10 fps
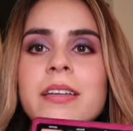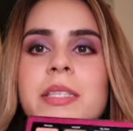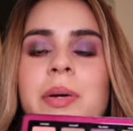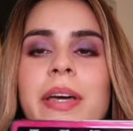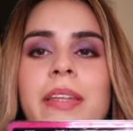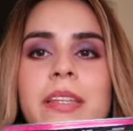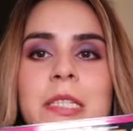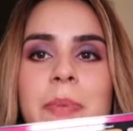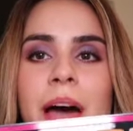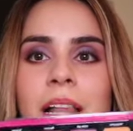So I think
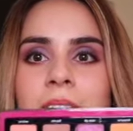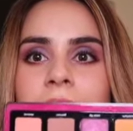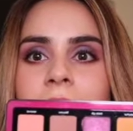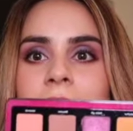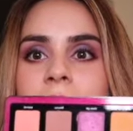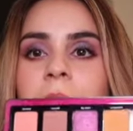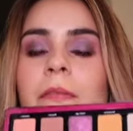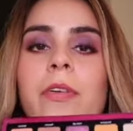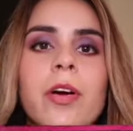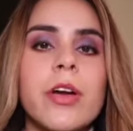this palette, it's
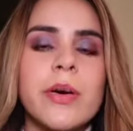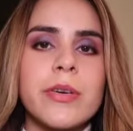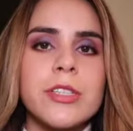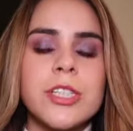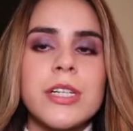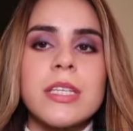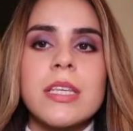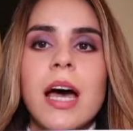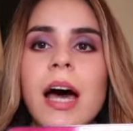very gorgeous.